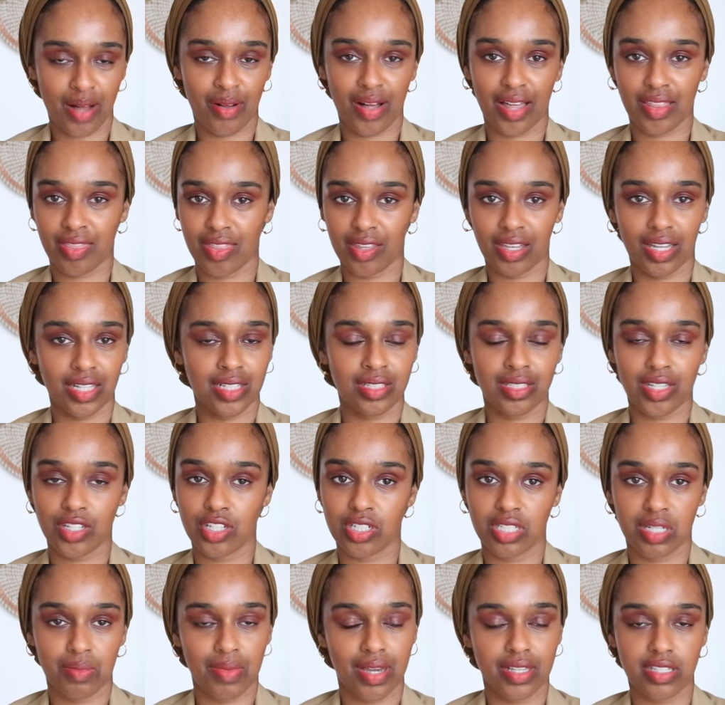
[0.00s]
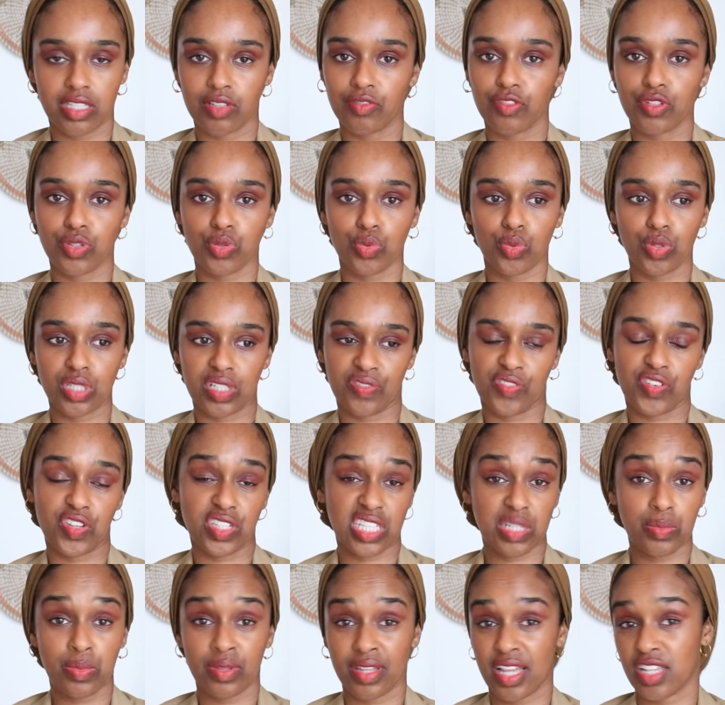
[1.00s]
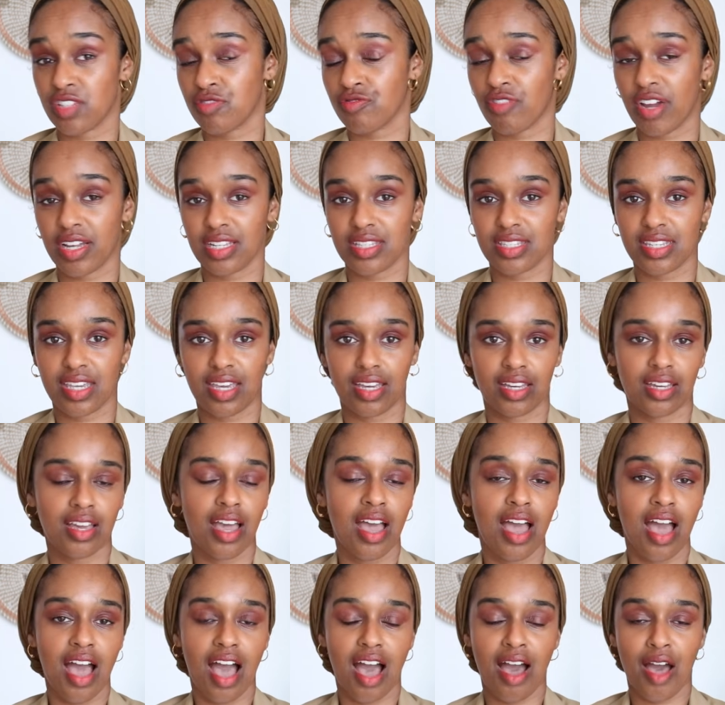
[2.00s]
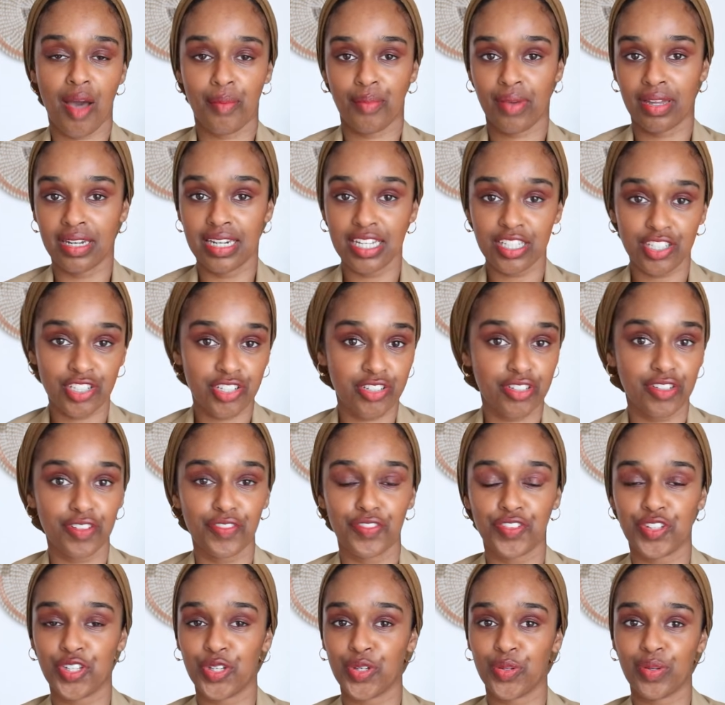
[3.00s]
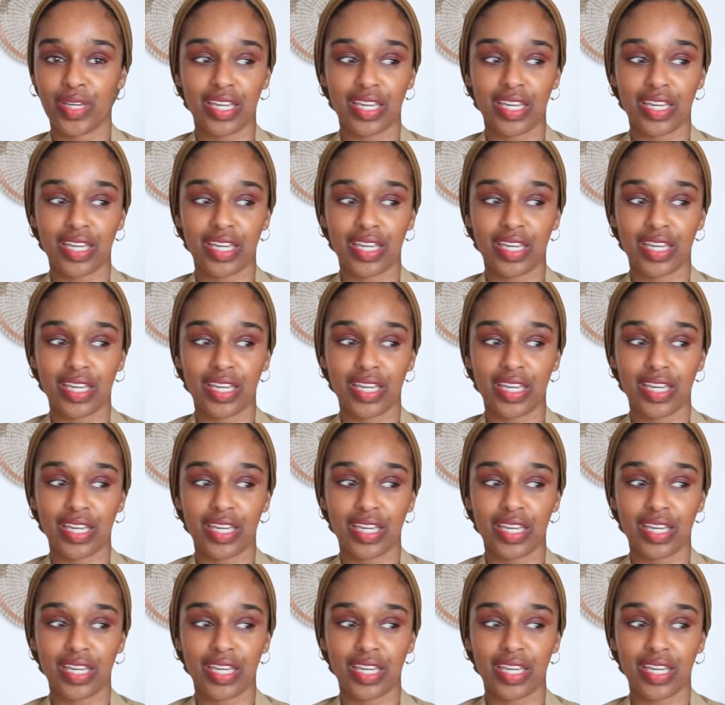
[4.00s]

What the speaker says: I think it's such an amazing resource. If you're someone that's writing a literature review,